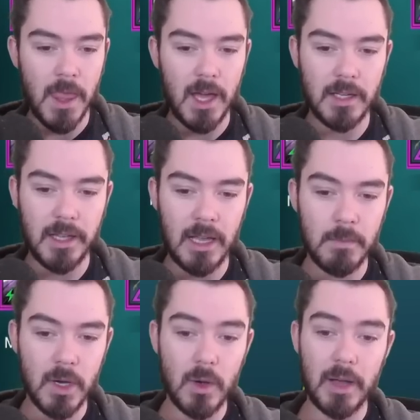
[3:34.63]
and
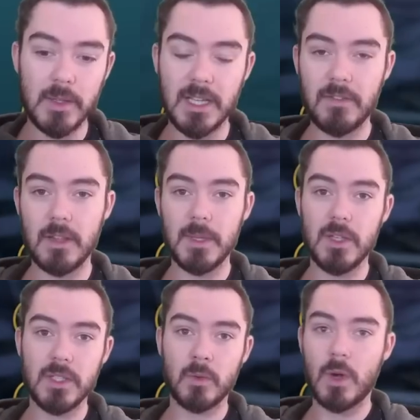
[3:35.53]
Genbo, I would definitely be
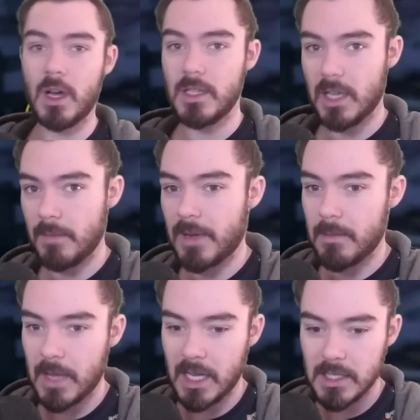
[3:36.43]
using Ronda in my
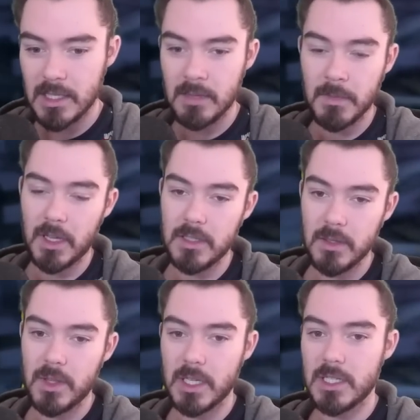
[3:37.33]
main team. I
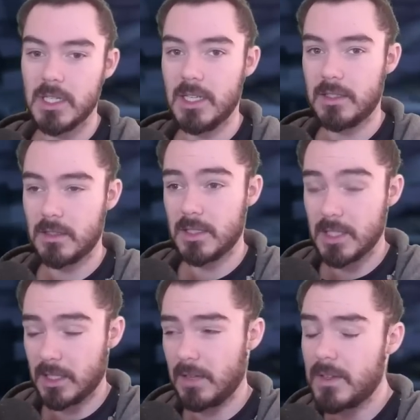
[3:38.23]
do think she is
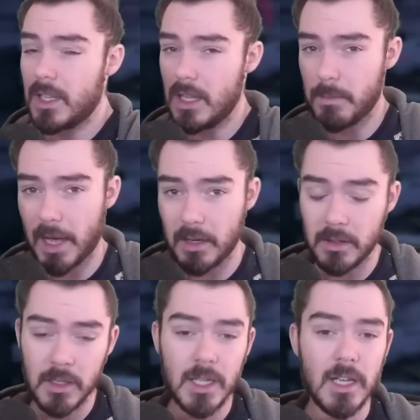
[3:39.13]
significantly
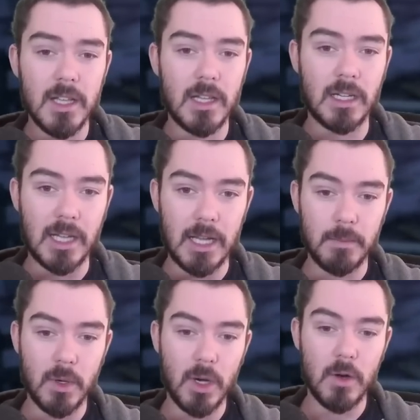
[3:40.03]
better than
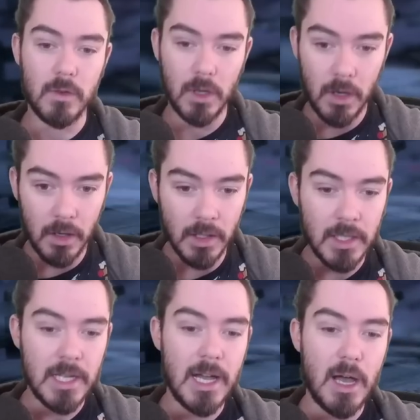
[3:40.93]
Genbo overall.